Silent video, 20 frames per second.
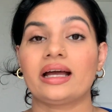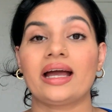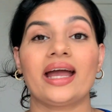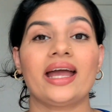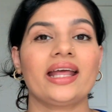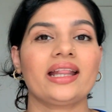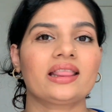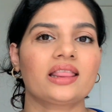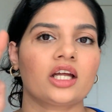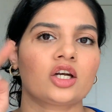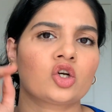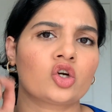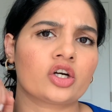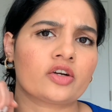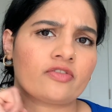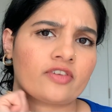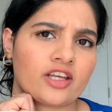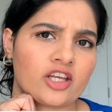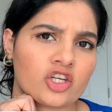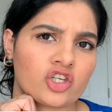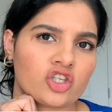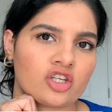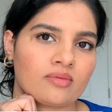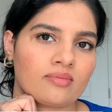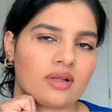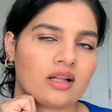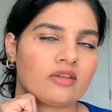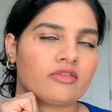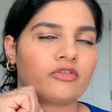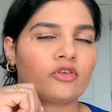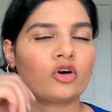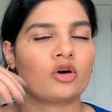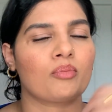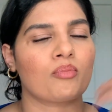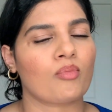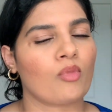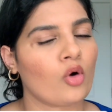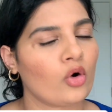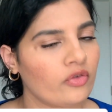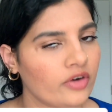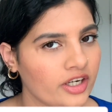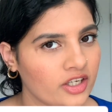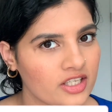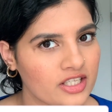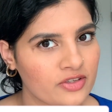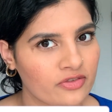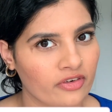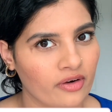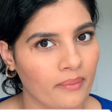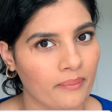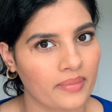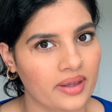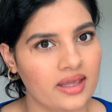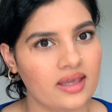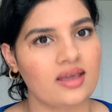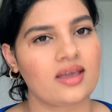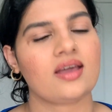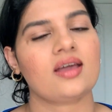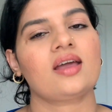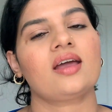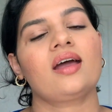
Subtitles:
Hit that notification bell for more videos from me.